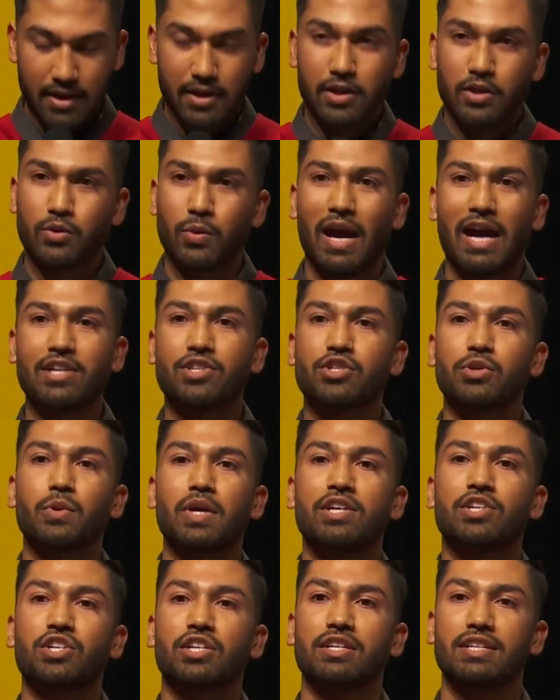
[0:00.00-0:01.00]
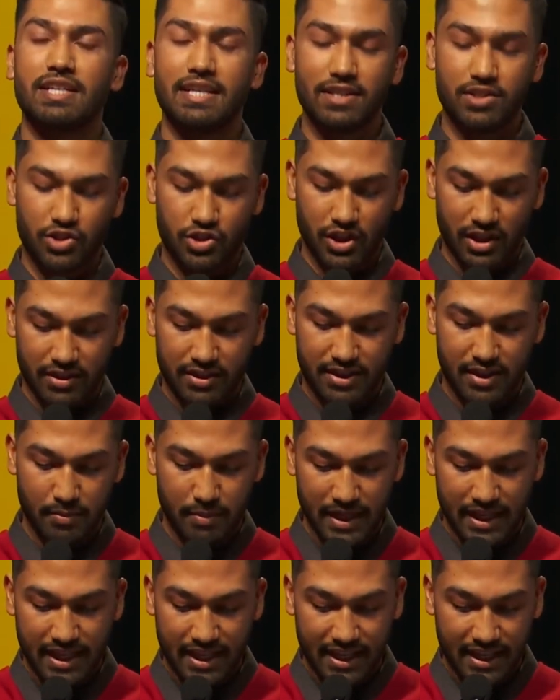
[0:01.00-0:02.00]
Graduation is just the
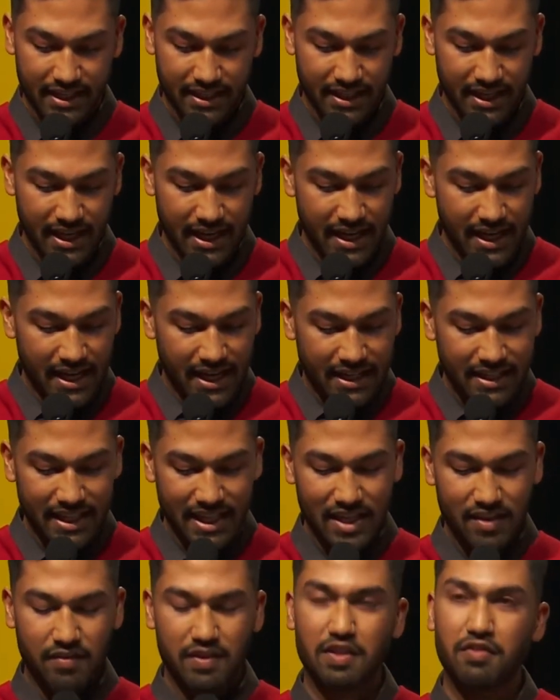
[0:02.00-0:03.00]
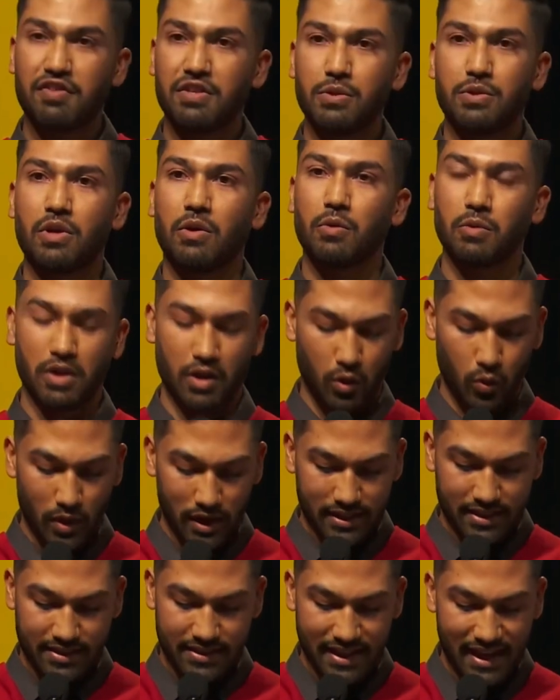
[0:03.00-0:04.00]
beginning, and even if you don't know
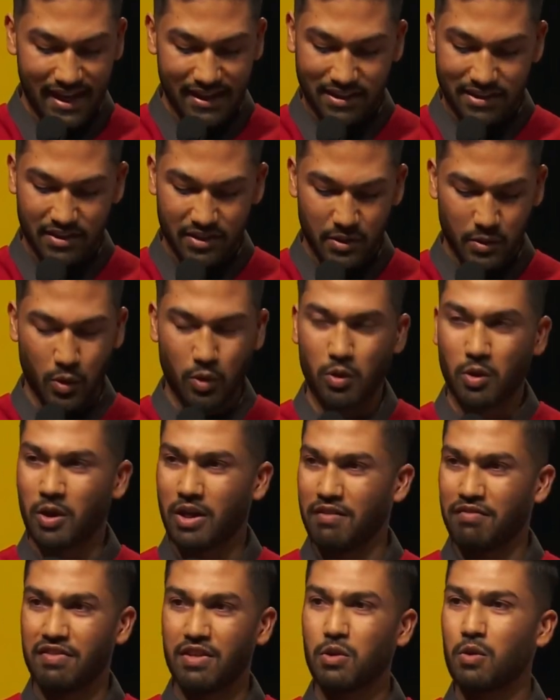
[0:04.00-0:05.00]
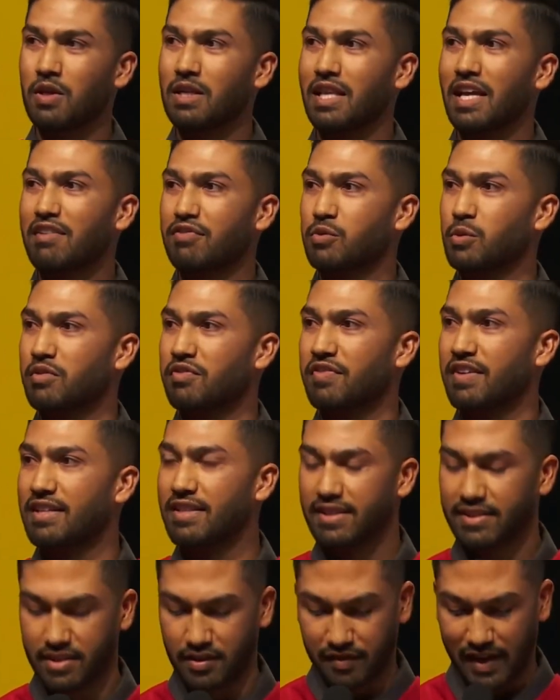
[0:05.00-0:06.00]
what's next, or if you are left with
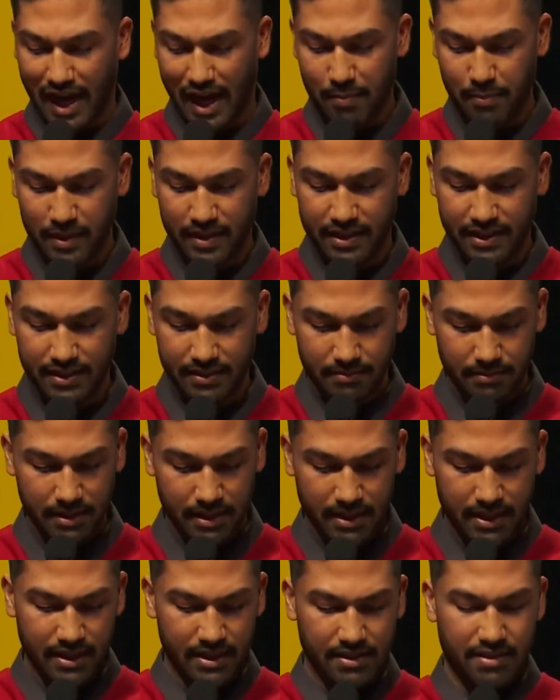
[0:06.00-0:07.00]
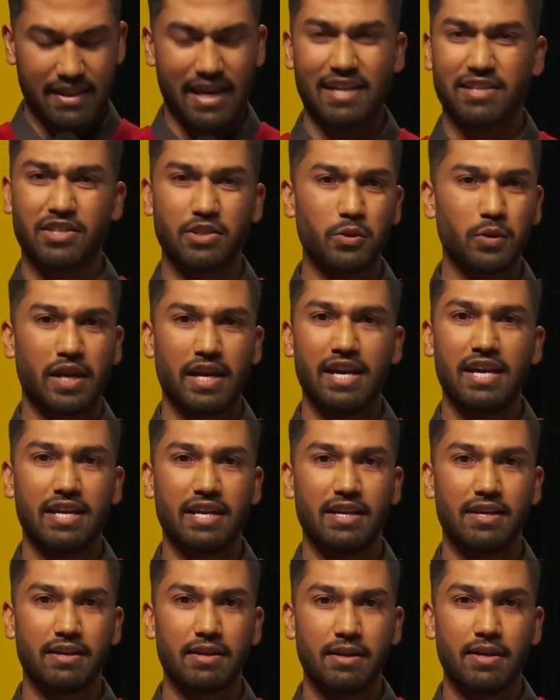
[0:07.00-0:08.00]
feelings of apathy, that's okay.
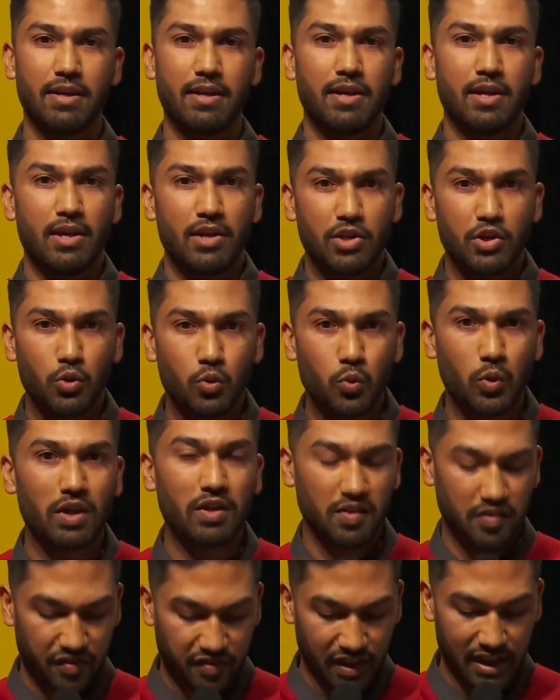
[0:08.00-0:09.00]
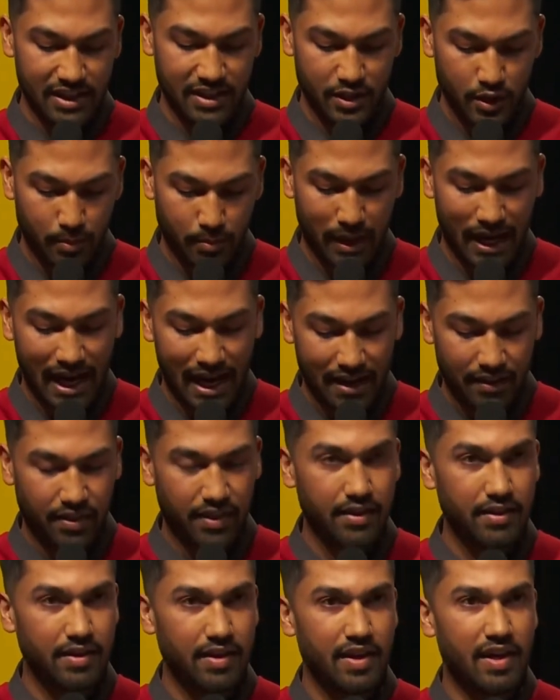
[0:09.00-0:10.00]
You will find your path
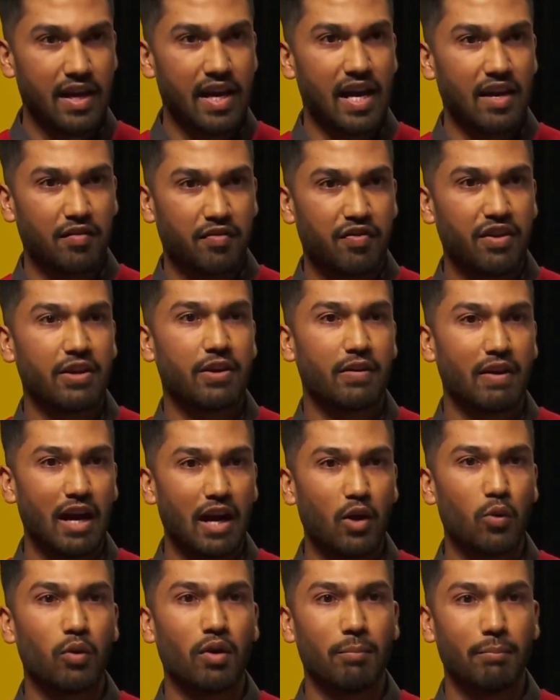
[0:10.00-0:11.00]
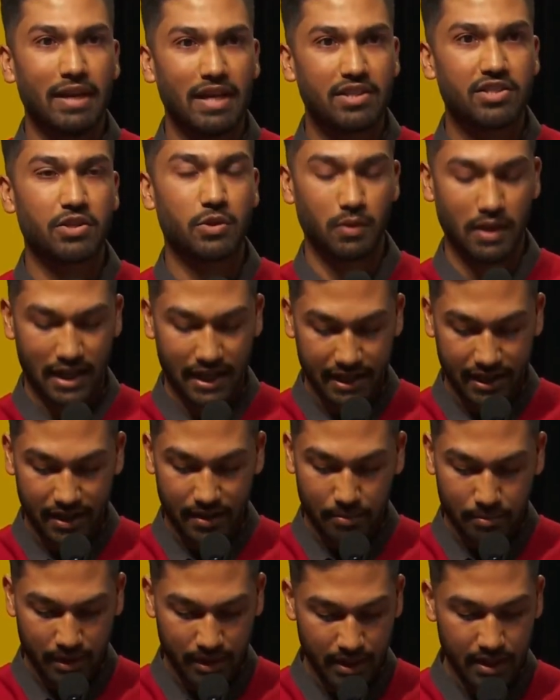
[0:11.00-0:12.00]
and figure out what makes you light
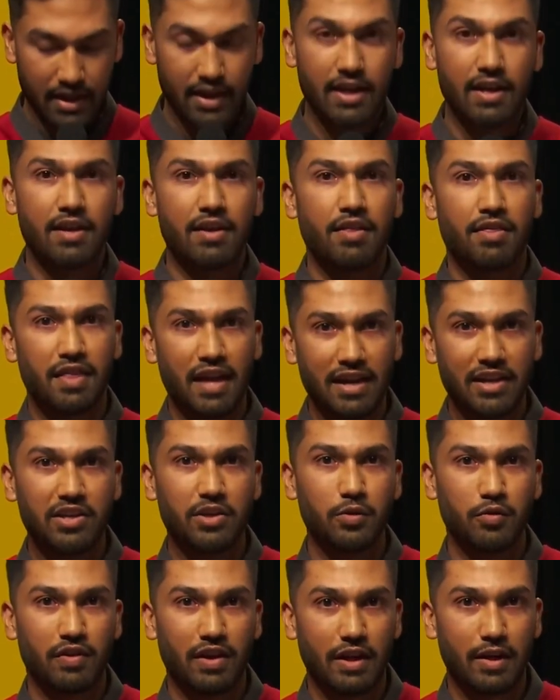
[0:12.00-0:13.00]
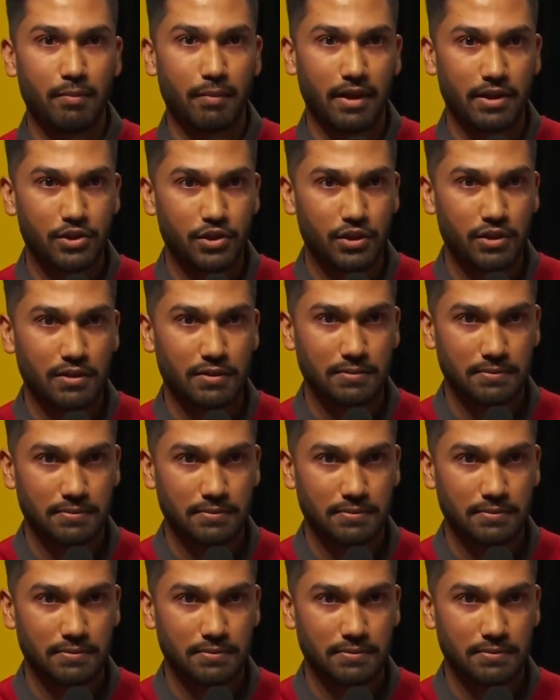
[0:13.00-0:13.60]
up. Thank you very much.